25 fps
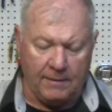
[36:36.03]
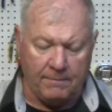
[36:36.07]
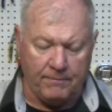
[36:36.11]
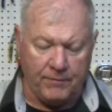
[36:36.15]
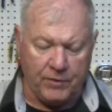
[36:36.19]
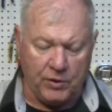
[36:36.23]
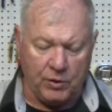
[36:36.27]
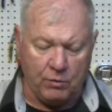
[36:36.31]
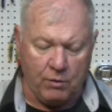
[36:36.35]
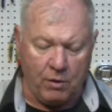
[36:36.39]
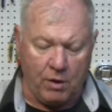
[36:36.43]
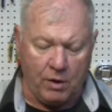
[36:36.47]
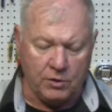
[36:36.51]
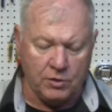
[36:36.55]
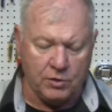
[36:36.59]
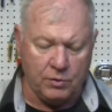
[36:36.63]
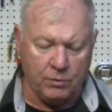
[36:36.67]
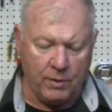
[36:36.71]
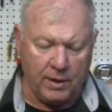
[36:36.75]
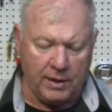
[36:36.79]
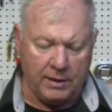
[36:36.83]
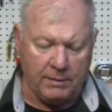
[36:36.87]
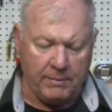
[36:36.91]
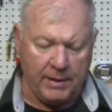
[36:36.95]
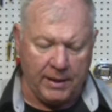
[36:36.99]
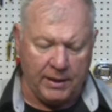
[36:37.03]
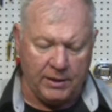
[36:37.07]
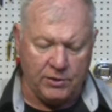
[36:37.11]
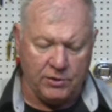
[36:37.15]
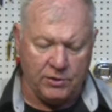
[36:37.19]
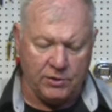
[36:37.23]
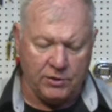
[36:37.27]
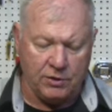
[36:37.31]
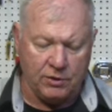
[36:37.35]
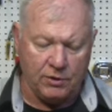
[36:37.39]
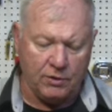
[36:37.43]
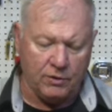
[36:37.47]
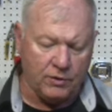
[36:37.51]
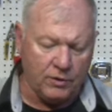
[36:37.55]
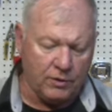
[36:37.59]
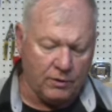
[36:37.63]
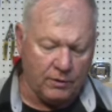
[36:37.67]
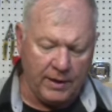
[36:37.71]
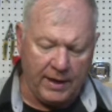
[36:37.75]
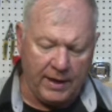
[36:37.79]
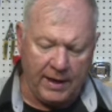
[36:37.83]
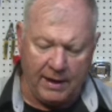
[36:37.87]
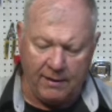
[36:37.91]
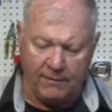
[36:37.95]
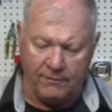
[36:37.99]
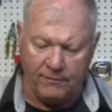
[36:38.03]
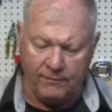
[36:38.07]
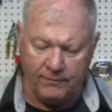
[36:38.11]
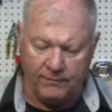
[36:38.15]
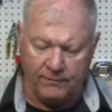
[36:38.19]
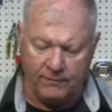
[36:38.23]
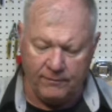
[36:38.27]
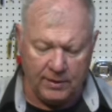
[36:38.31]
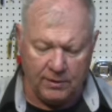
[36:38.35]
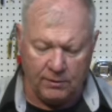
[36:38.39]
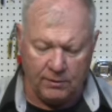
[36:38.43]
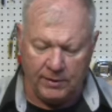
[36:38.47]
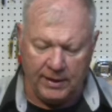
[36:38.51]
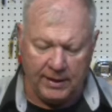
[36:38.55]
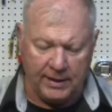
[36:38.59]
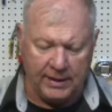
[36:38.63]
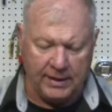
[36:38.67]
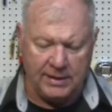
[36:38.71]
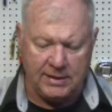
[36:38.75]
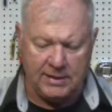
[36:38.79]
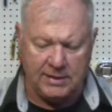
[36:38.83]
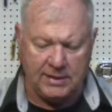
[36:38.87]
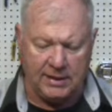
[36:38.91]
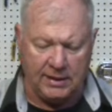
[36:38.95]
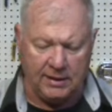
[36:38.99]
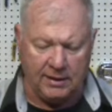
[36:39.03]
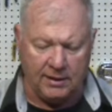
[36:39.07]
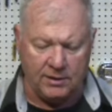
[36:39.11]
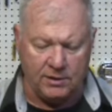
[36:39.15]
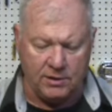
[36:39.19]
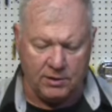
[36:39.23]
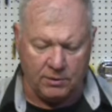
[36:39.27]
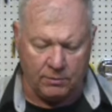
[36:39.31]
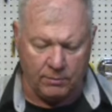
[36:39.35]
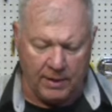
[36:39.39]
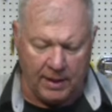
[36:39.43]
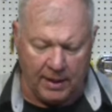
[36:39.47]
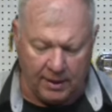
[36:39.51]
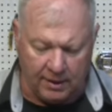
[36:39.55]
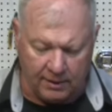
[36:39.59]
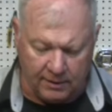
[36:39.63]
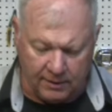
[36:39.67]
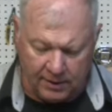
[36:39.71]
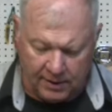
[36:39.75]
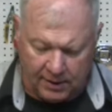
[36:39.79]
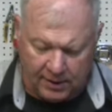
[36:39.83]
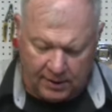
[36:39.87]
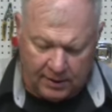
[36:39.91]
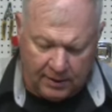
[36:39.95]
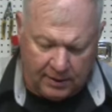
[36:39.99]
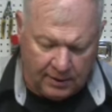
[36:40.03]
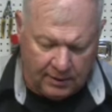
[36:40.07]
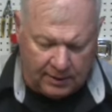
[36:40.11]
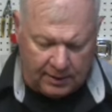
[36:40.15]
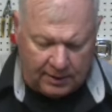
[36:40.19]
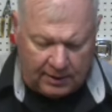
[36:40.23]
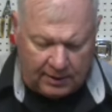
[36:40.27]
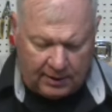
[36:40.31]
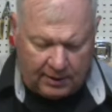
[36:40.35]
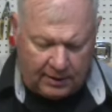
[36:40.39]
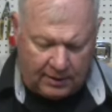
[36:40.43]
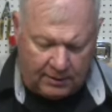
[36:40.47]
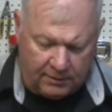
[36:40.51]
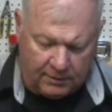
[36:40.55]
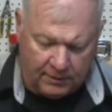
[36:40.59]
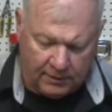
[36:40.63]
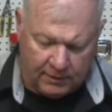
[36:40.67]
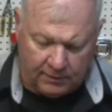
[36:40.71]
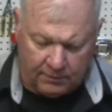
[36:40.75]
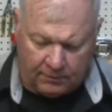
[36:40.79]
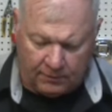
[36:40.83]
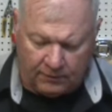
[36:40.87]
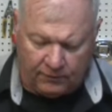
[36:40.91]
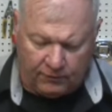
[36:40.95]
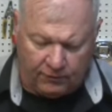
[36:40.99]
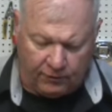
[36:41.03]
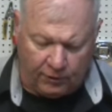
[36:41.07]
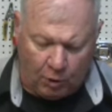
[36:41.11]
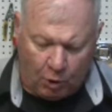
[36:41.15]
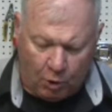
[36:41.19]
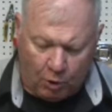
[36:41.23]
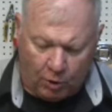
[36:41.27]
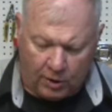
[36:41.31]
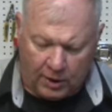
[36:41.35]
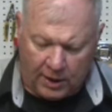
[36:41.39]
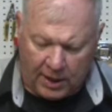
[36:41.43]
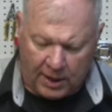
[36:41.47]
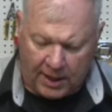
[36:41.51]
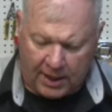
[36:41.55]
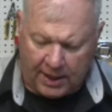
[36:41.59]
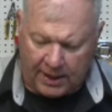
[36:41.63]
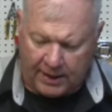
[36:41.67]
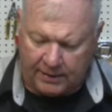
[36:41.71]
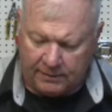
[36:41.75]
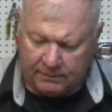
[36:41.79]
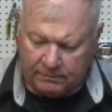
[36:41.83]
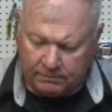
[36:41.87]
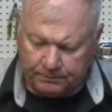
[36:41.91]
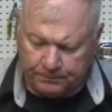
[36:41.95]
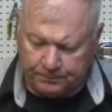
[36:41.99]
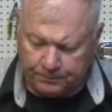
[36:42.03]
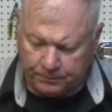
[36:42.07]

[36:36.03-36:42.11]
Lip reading: You also want to make sure you have any sealants around the floor line.